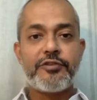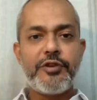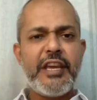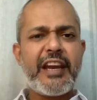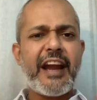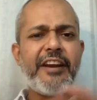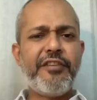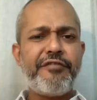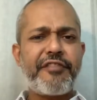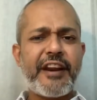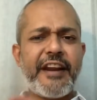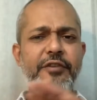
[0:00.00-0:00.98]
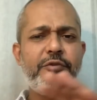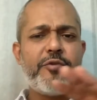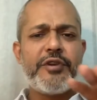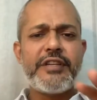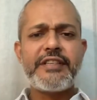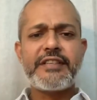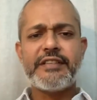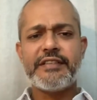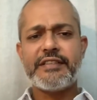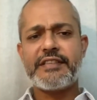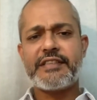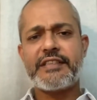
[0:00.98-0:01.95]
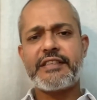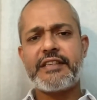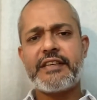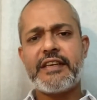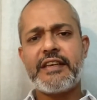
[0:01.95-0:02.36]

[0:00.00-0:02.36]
So he kind of tried to distance.